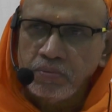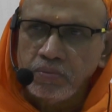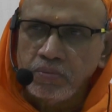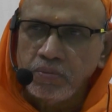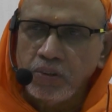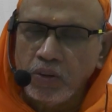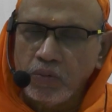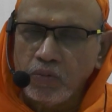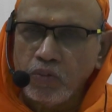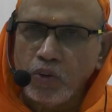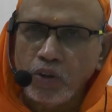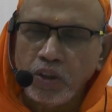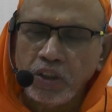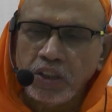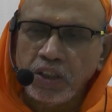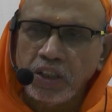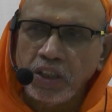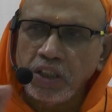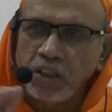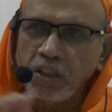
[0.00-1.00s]
Therefore,
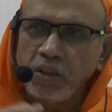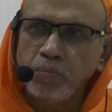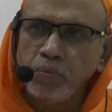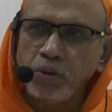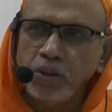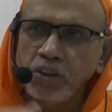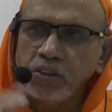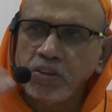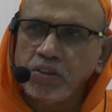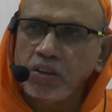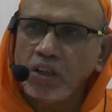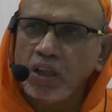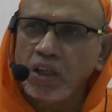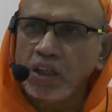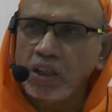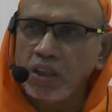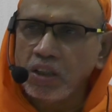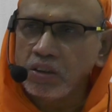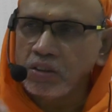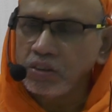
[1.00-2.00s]
it neither begins nor
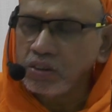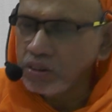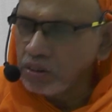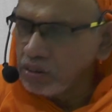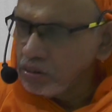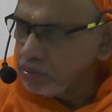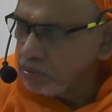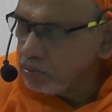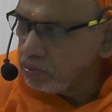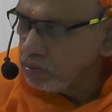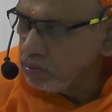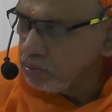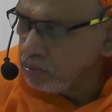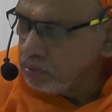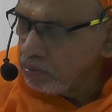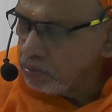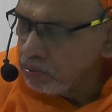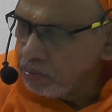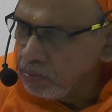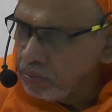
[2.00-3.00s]
ends.
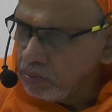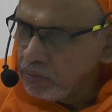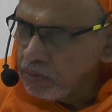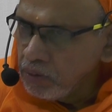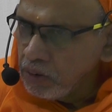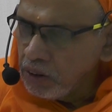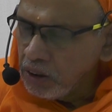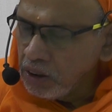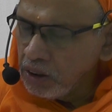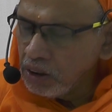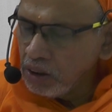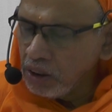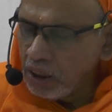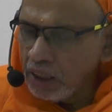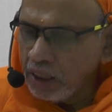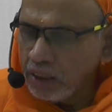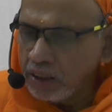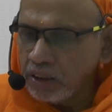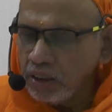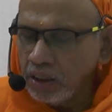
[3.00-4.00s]
It is
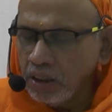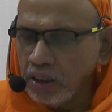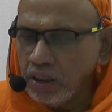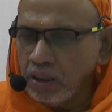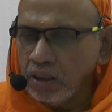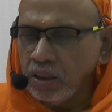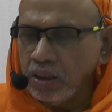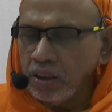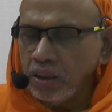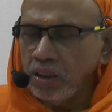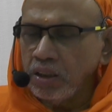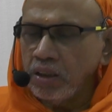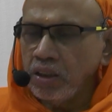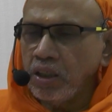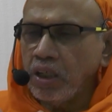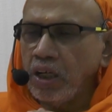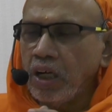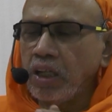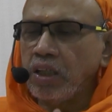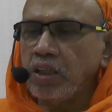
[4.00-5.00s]
like the
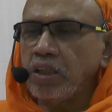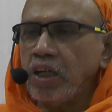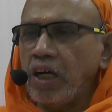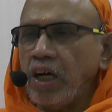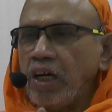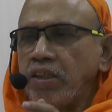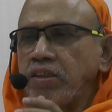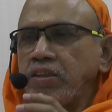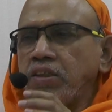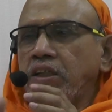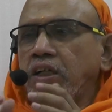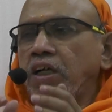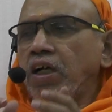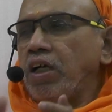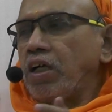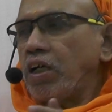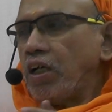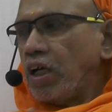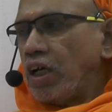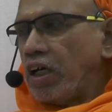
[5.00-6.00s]
earth has day
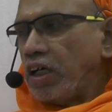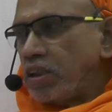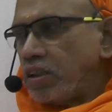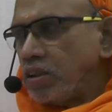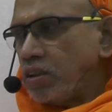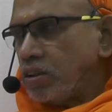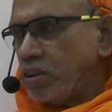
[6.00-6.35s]
and night,